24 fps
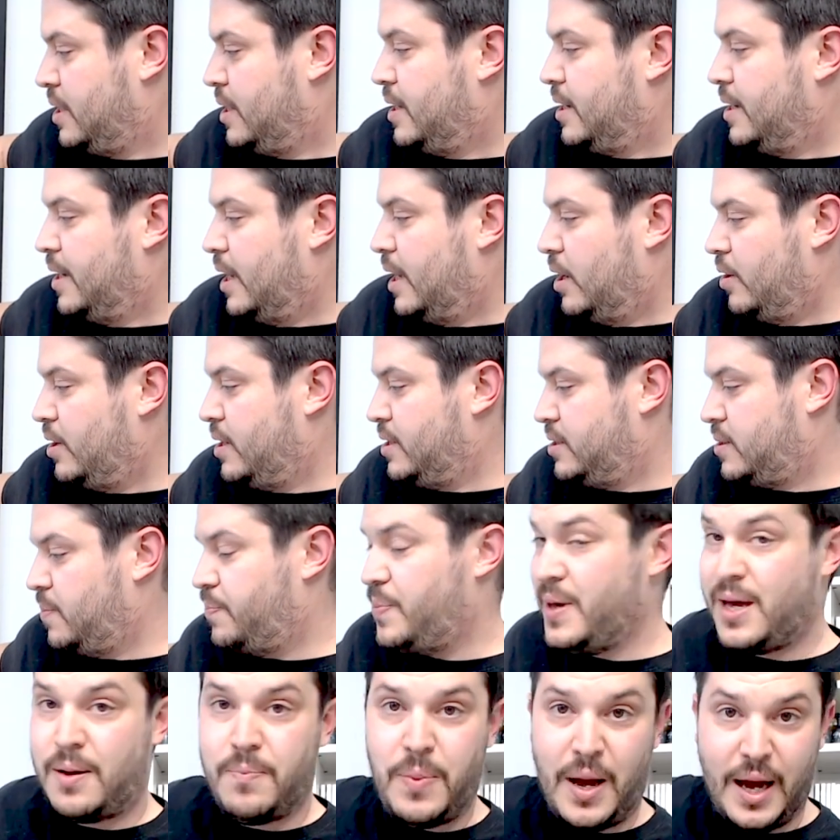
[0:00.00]
Now, it's a
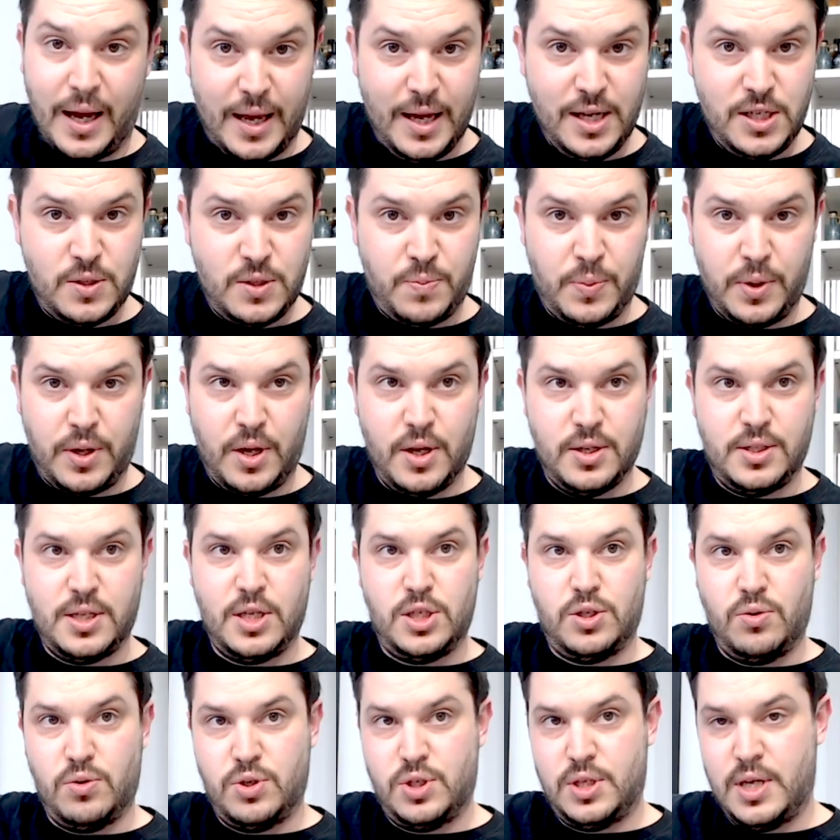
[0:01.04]
big package because, as
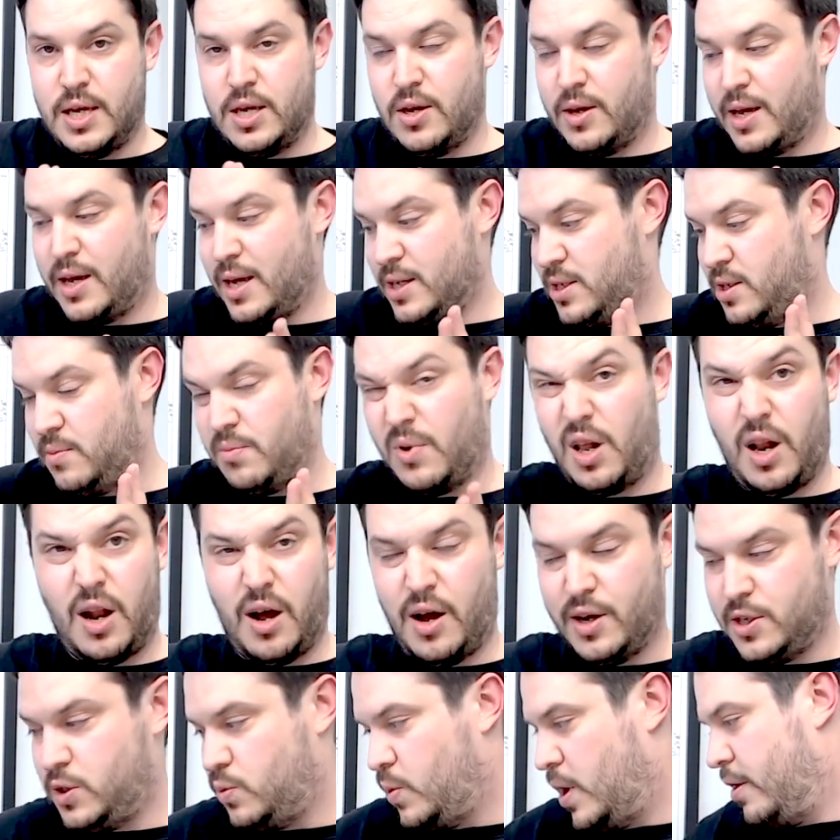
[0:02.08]
you'll see, you get some
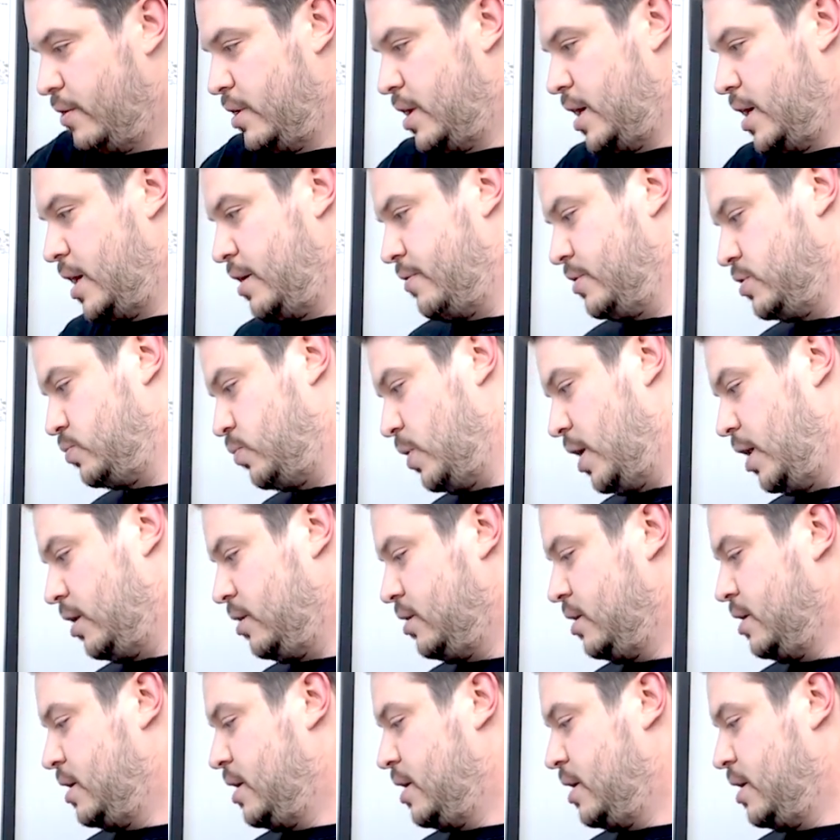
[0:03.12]
glassware in here as well.